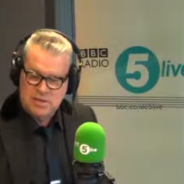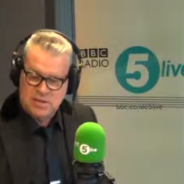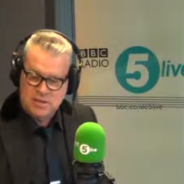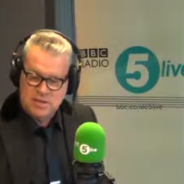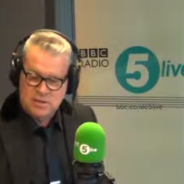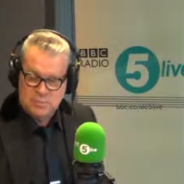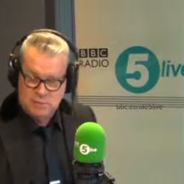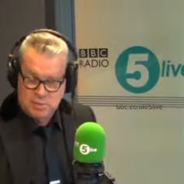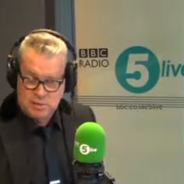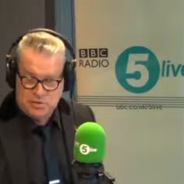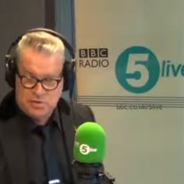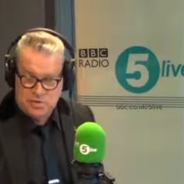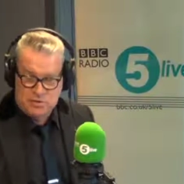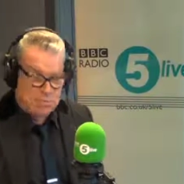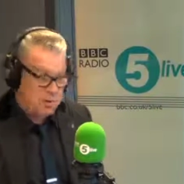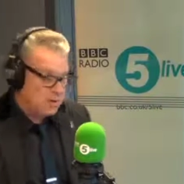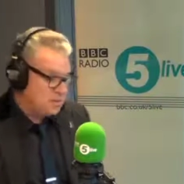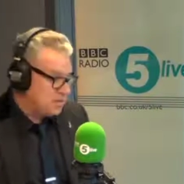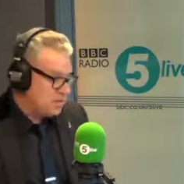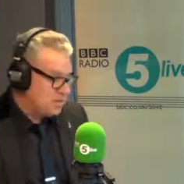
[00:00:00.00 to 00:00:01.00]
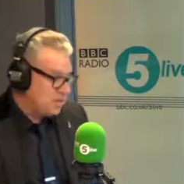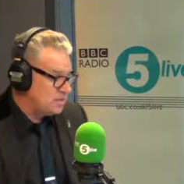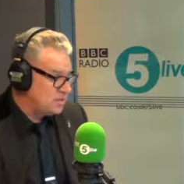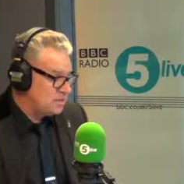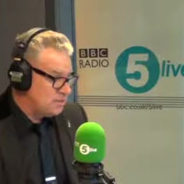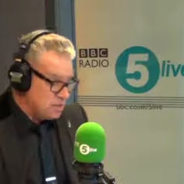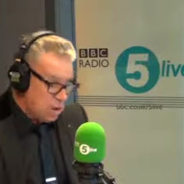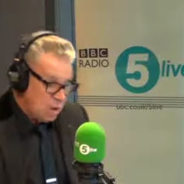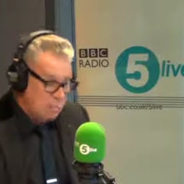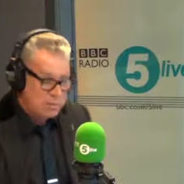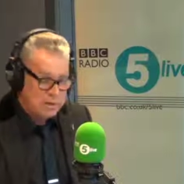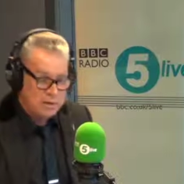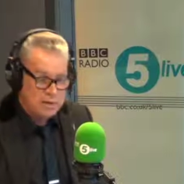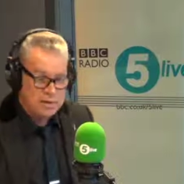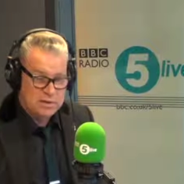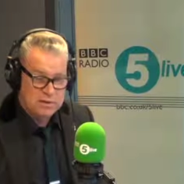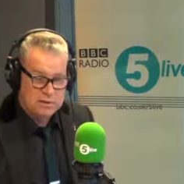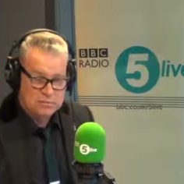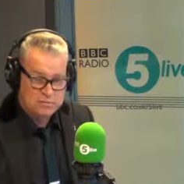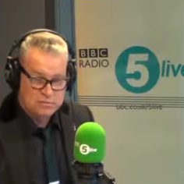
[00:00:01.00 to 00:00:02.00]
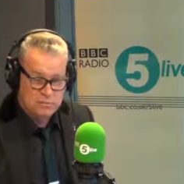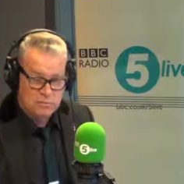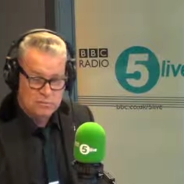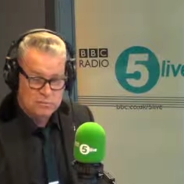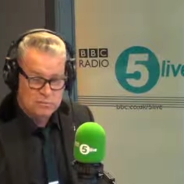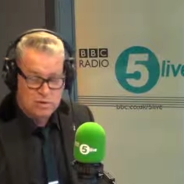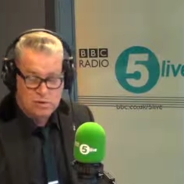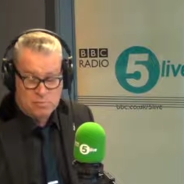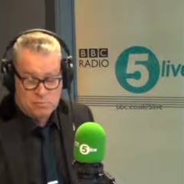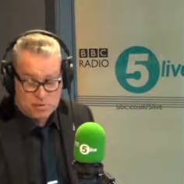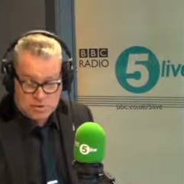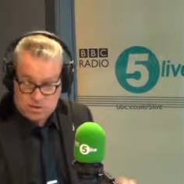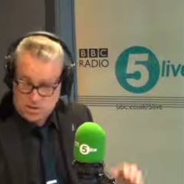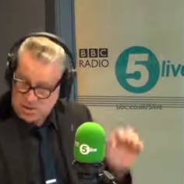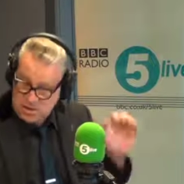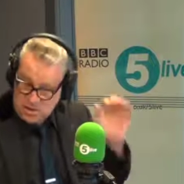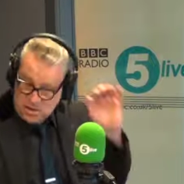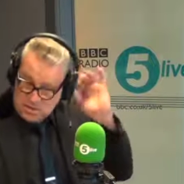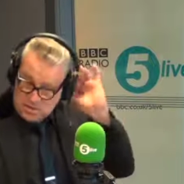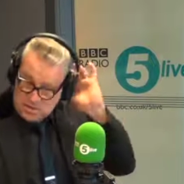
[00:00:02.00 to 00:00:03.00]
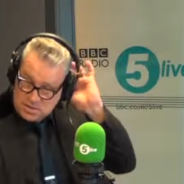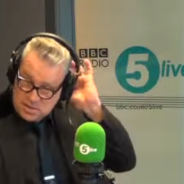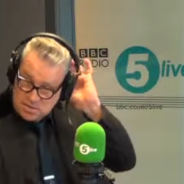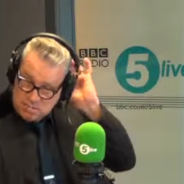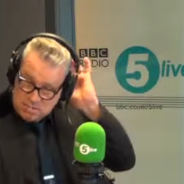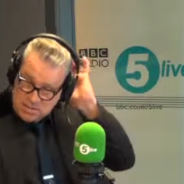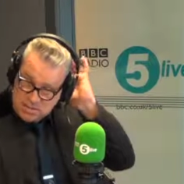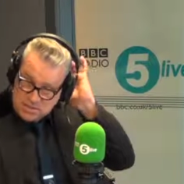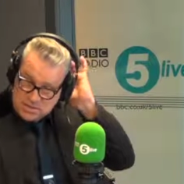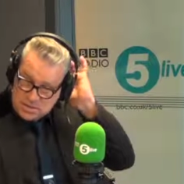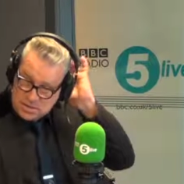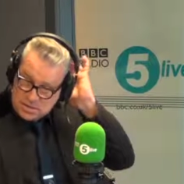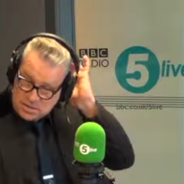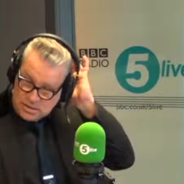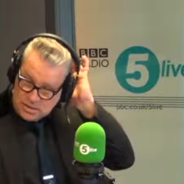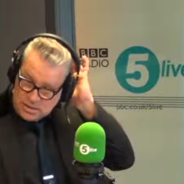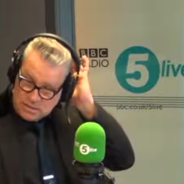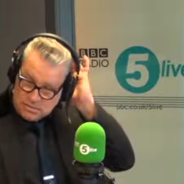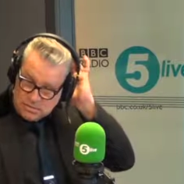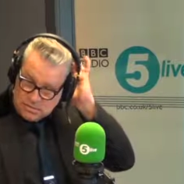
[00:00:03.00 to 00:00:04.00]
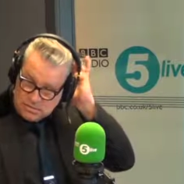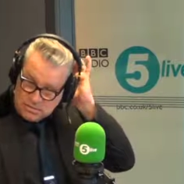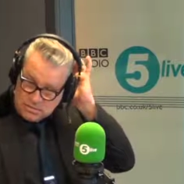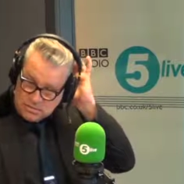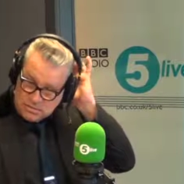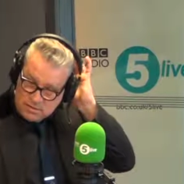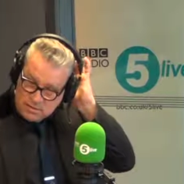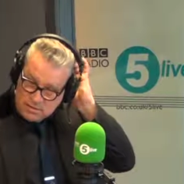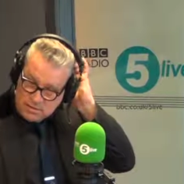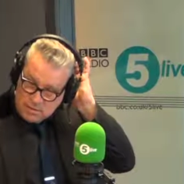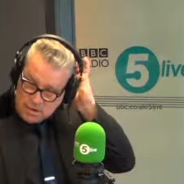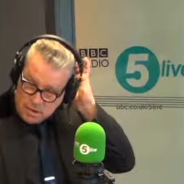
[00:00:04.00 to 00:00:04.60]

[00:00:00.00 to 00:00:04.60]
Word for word: and the birthday party is nominally for Moll, but she is immediately uh,